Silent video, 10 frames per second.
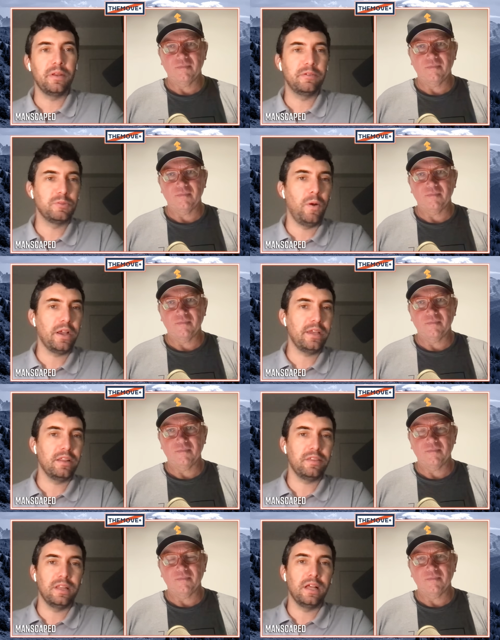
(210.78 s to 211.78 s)
Speaker 1: he was walking a
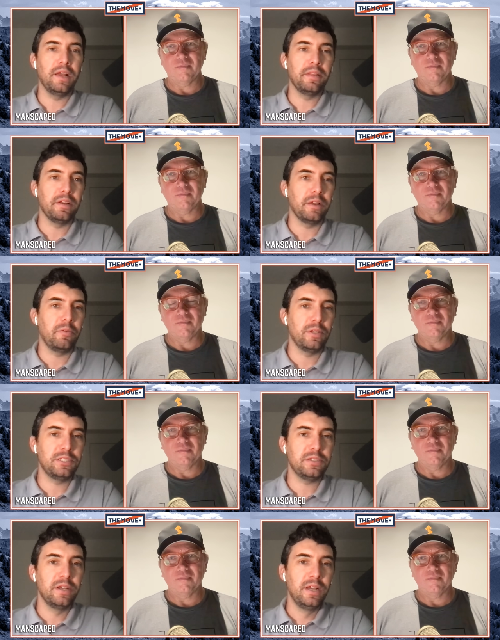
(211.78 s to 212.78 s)
thin line there. Like,
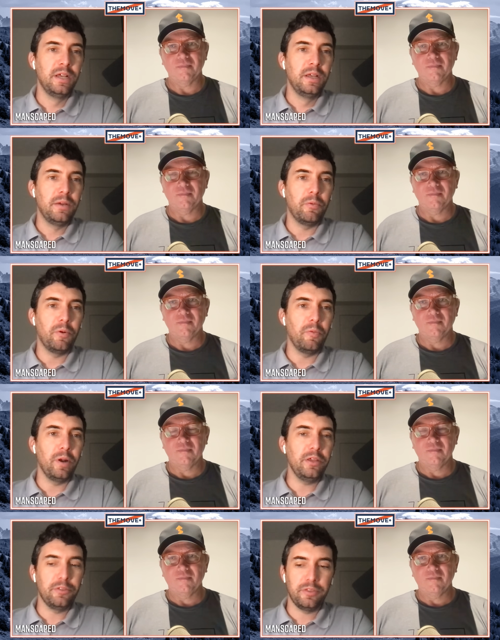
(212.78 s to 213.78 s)
what's what, what
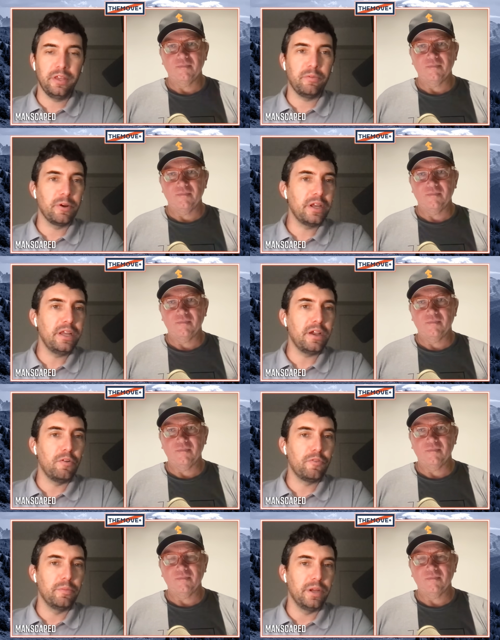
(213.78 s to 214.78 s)
do you think? Where can he go
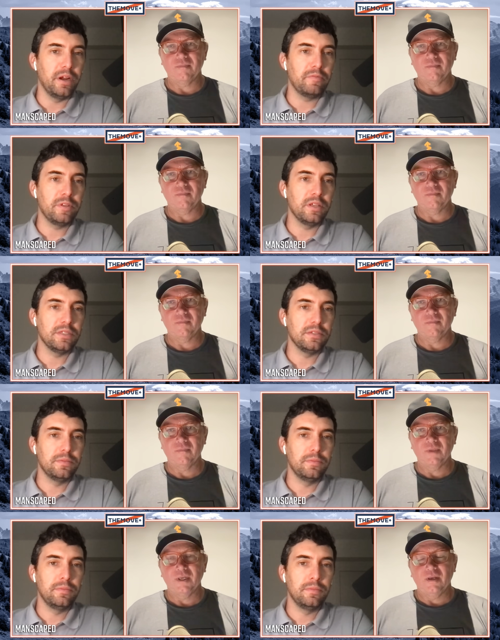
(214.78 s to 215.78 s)
from here after this?
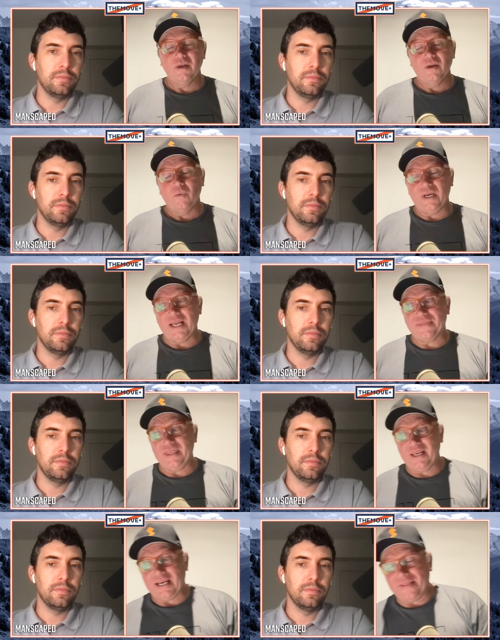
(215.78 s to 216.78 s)
Speaker 2: Well, I
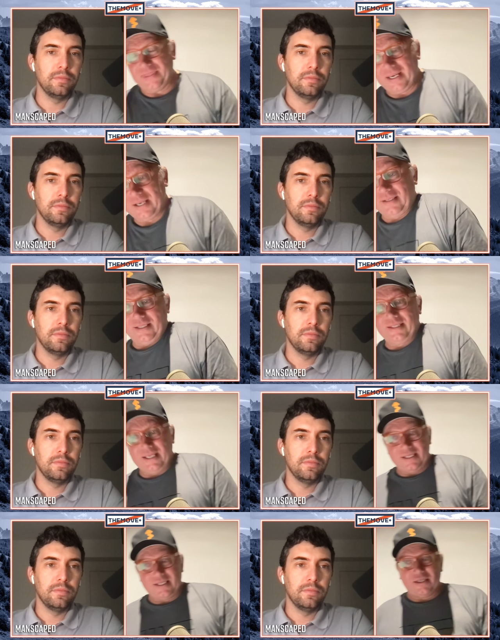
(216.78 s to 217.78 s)
think I think
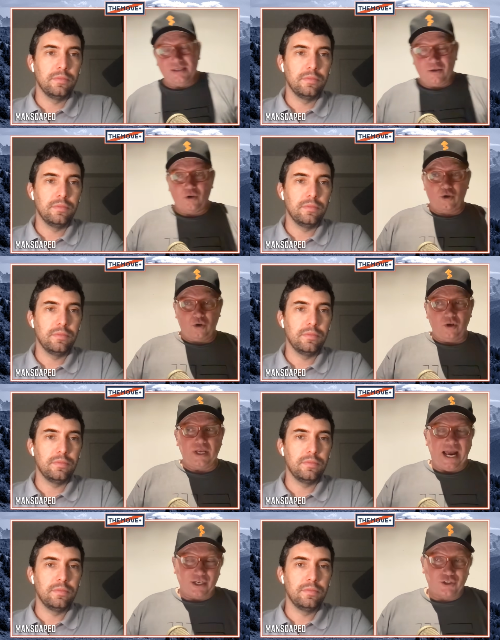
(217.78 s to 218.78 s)
this
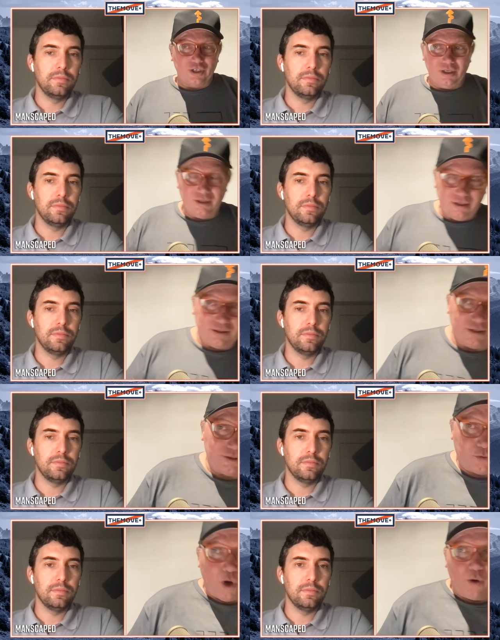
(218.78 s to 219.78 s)
actual
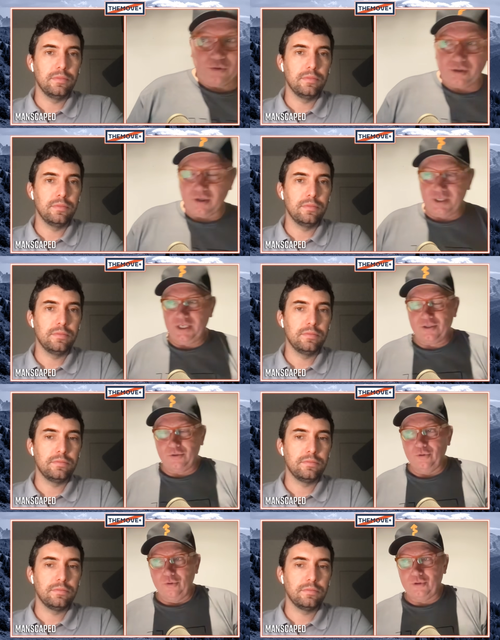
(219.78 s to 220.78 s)
quote or these
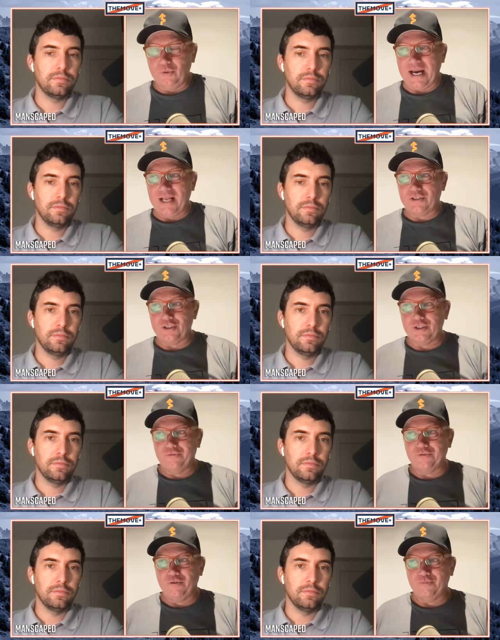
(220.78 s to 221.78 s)
two two answers of, of